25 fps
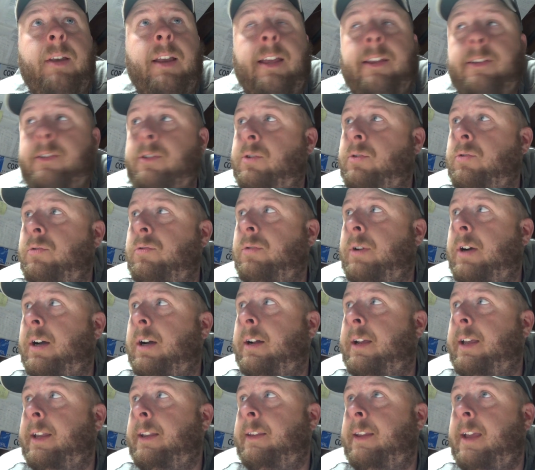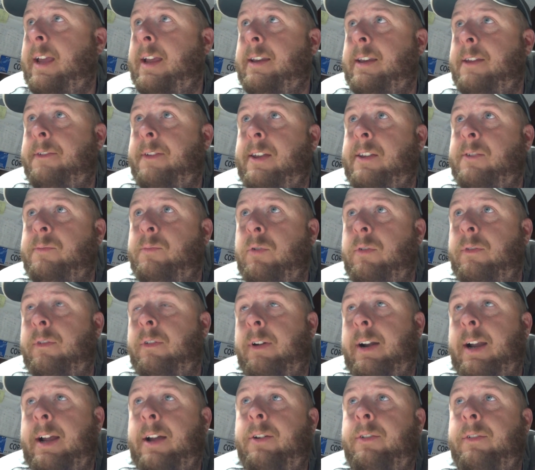be nice to uh, get the ATVs moved
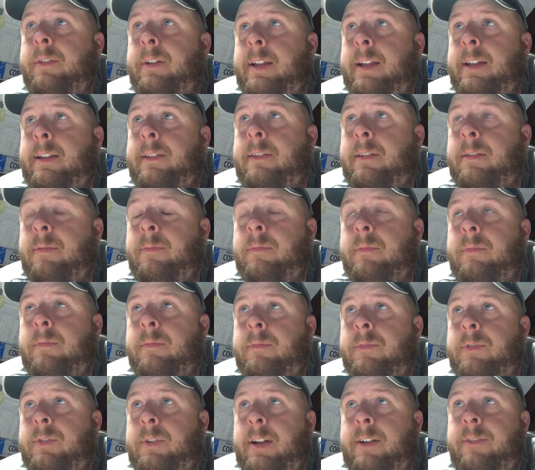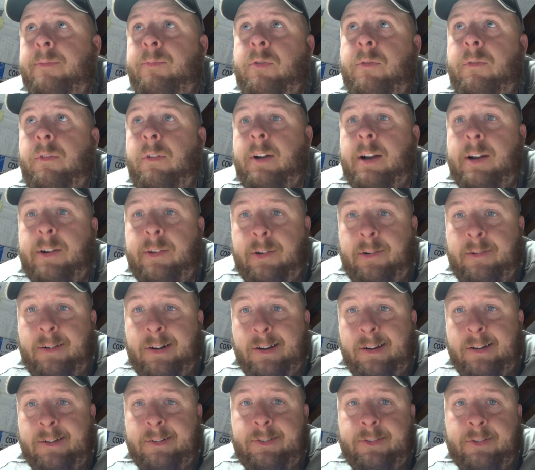around and get some stuff moved around in the
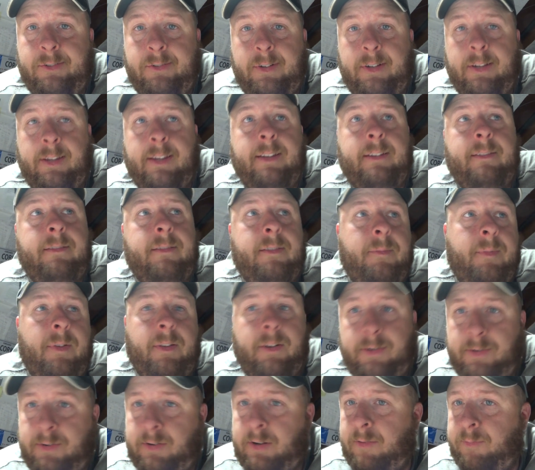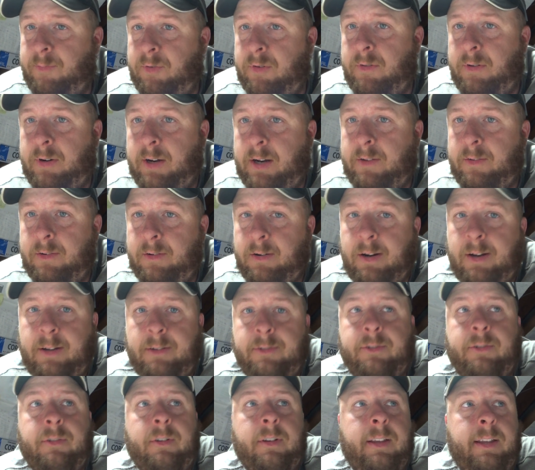garage so I can get some other stuff moved around in the
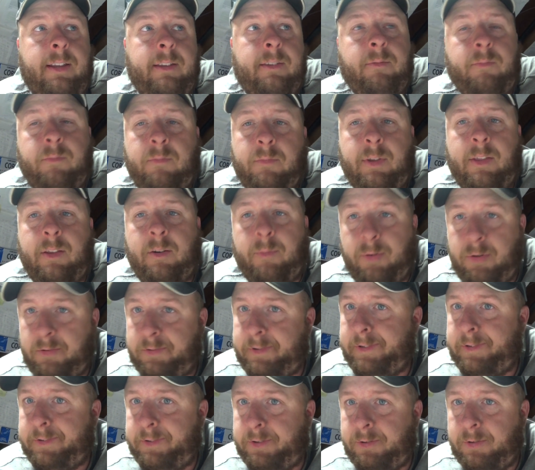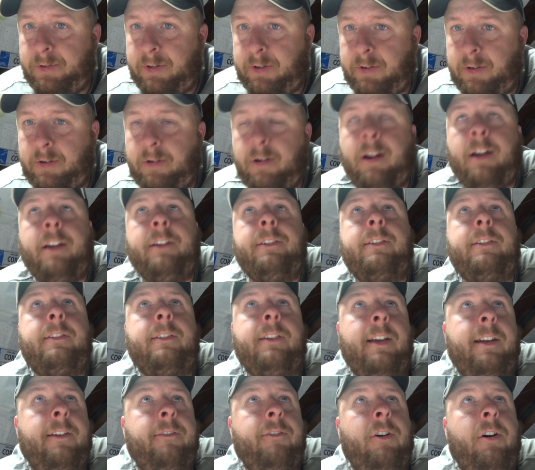garage so I can get some other projects going in the garage. It's
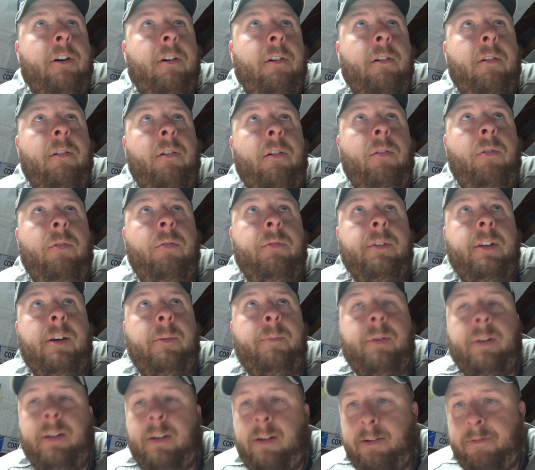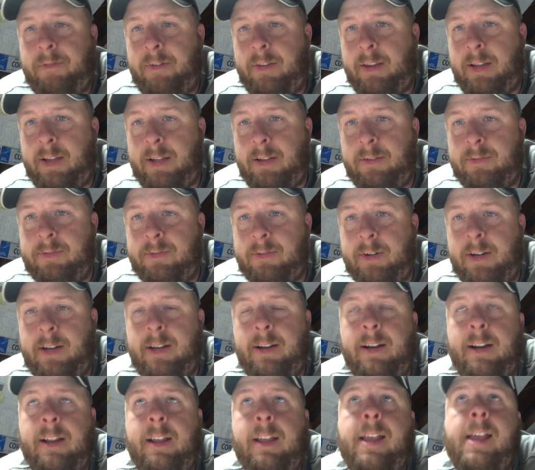kind of all holding up on everything else,
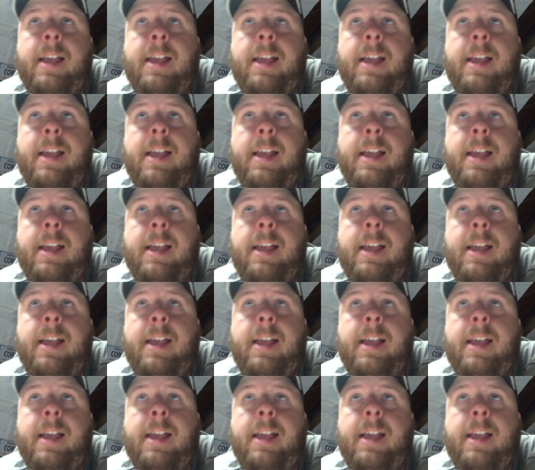right?